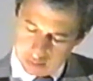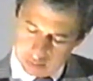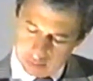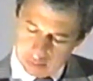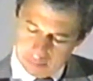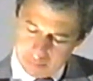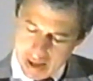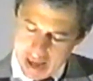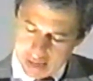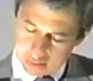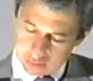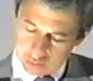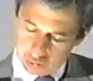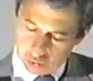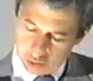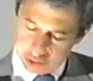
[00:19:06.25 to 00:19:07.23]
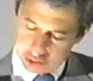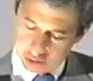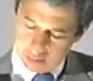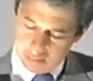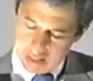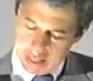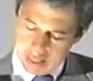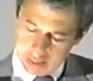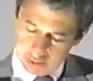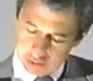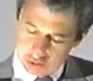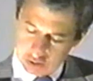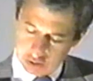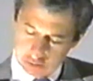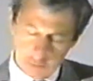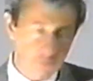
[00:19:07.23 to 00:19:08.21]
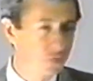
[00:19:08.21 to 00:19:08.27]
Then back towards command as
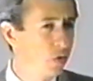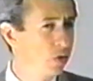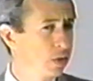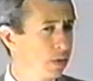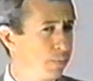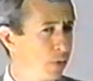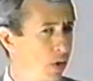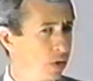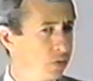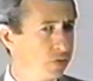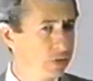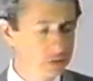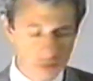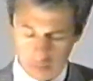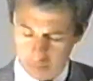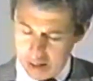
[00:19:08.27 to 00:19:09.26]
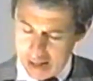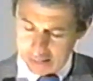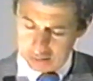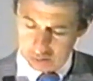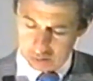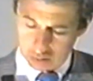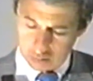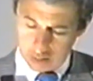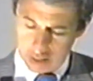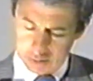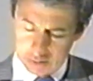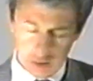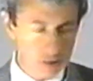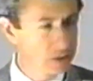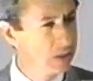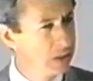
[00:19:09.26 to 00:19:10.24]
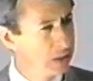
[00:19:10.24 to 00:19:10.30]
things are falling apart and things go back into
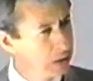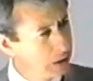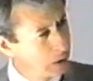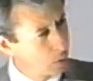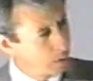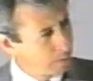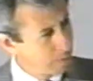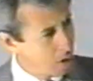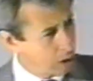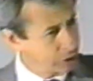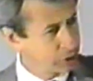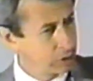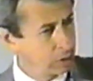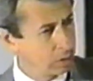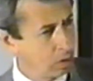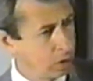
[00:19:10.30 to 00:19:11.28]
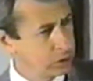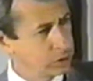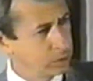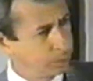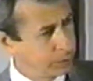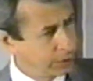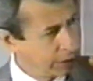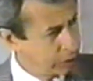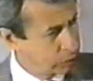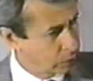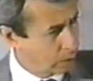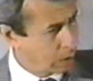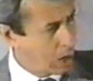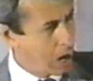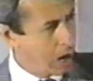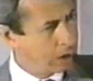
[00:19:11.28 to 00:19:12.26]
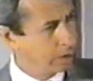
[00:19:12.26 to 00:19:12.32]
crisis. Here we're marching across the plains, we're
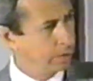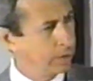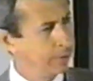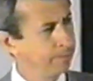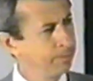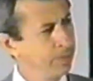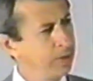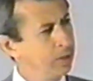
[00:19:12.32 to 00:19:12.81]
conquering.